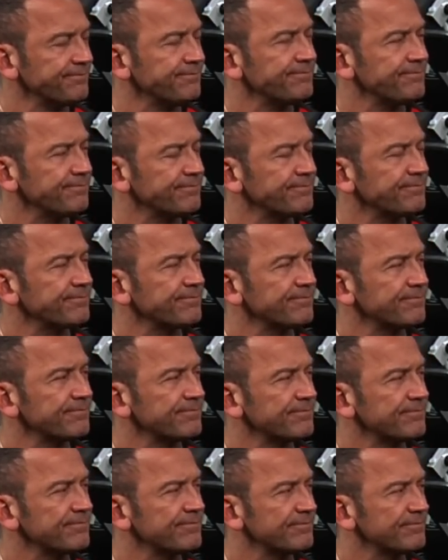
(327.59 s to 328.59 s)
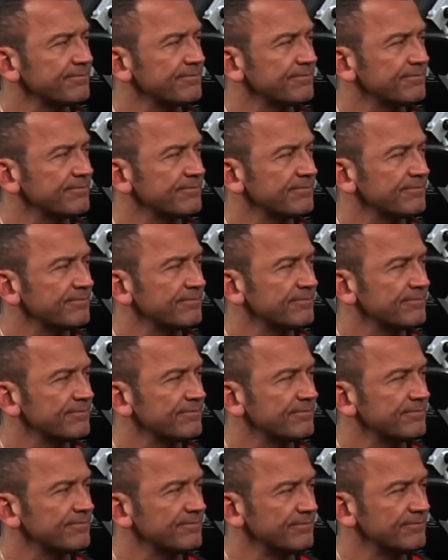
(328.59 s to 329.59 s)

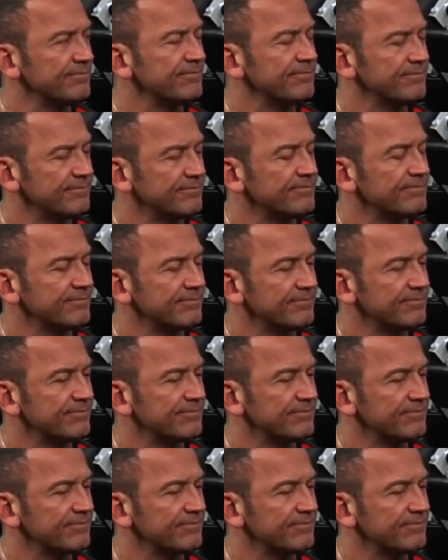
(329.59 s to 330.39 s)
The person shown says nothing.